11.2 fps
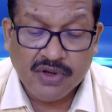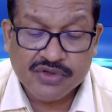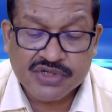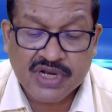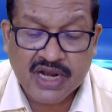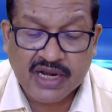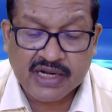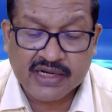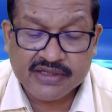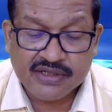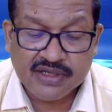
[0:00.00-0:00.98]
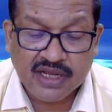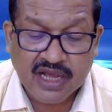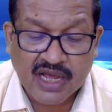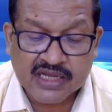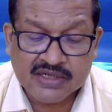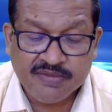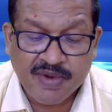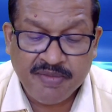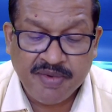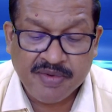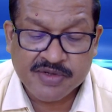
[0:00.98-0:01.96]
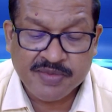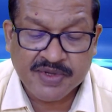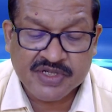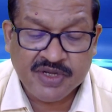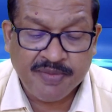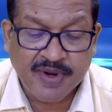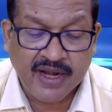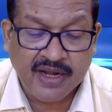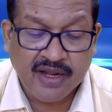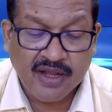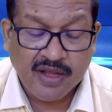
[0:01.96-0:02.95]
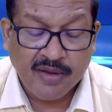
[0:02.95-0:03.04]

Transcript: standards as may be specified